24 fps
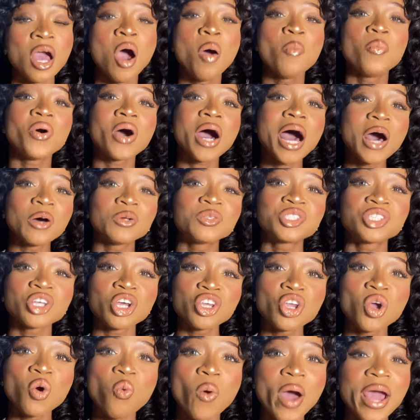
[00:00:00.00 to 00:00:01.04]
but I'll tell
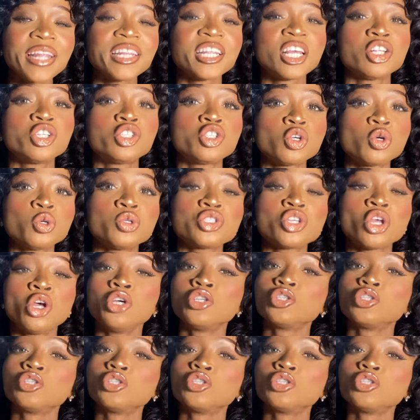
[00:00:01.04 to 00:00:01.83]
you why they chose